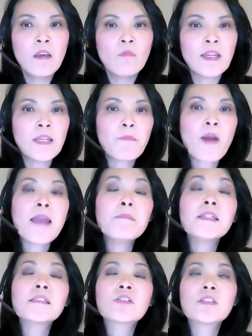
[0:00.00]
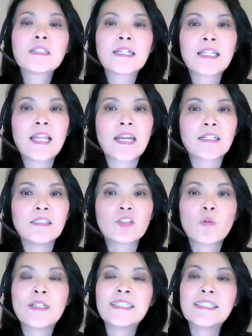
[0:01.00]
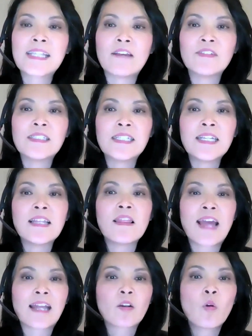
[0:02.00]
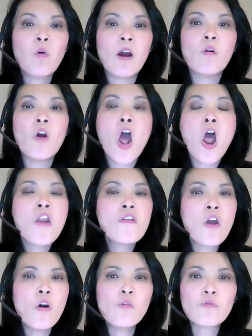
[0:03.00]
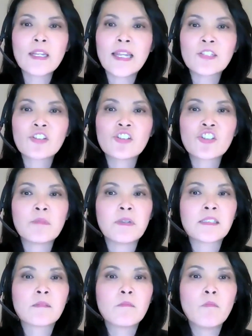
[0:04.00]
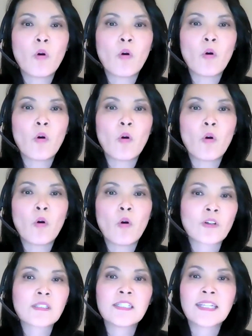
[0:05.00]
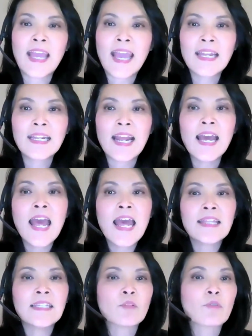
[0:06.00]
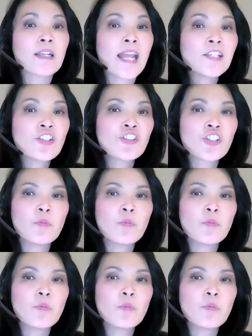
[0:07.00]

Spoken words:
When the Prime Minister declared in 2017 that, quote, no relationship is more important to Canada than the relationship